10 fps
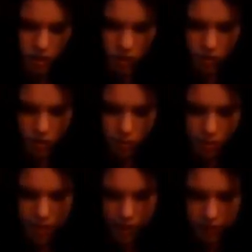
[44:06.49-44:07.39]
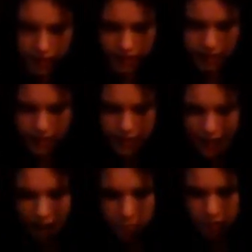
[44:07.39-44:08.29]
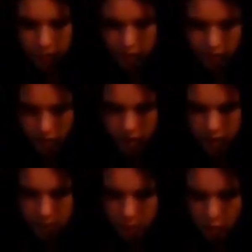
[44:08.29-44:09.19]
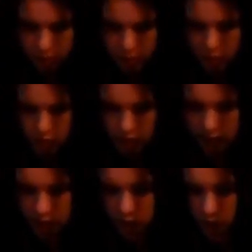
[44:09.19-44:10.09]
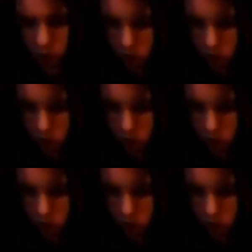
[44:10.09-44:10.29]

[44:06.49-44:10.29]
you know that women have like a slight gap in the middle. They're not like permanently pushed together.